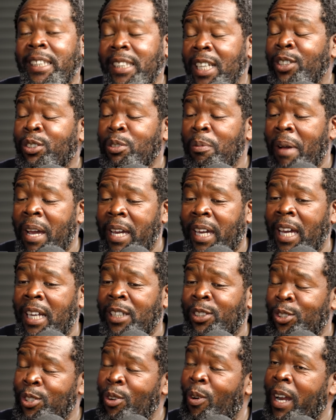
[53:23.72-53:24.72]
I say to my
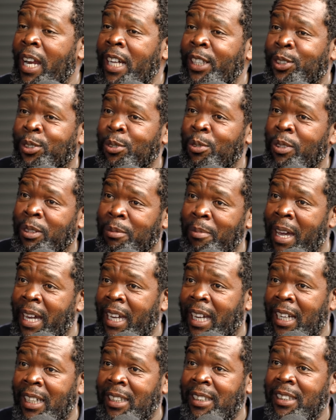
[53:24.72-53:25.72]
girls, you know what I do with my
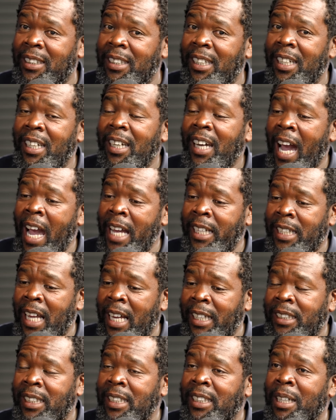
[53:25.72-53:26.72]
girls?
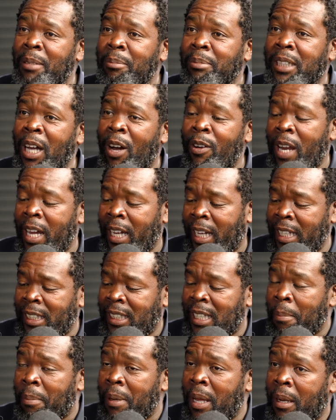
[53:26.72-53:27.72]
I sit them down, I
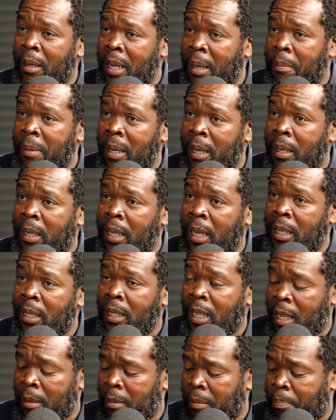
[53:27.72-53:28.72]
get
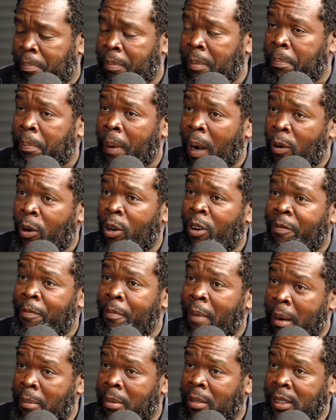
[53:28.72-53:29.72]
a bowl of
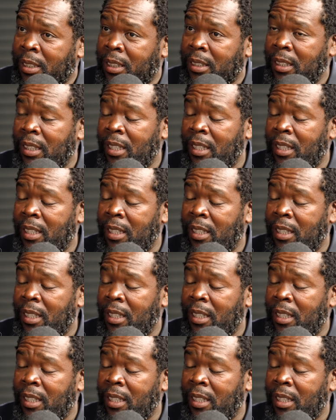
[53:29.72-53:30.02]
marbles,